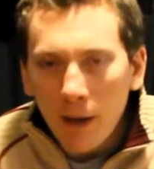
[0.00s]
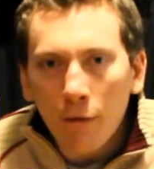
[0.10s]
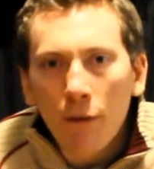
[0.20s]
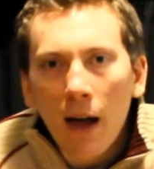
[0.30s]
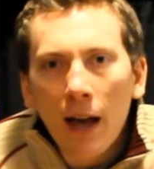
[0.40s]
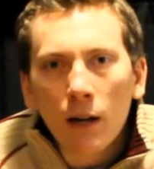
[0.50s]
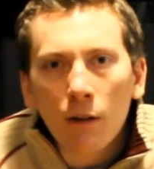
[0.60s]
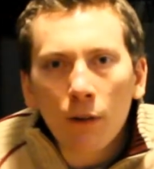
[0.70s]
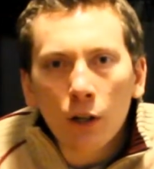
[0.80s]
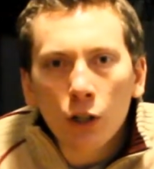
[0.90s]
fan
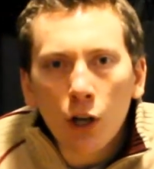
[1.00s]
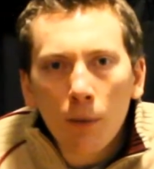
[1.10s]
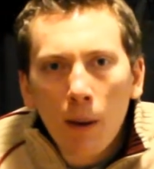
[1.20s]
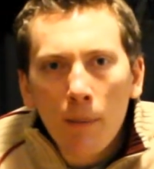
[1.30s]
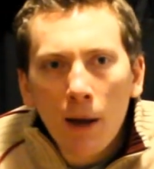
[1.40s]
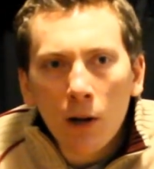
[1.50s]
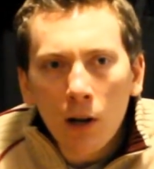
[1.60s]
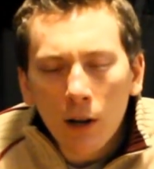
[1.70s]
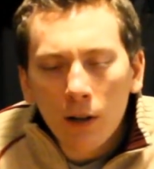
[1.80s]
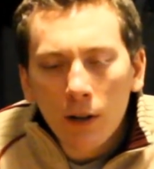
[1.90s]
of Shop à
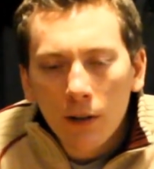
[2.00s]
Barack.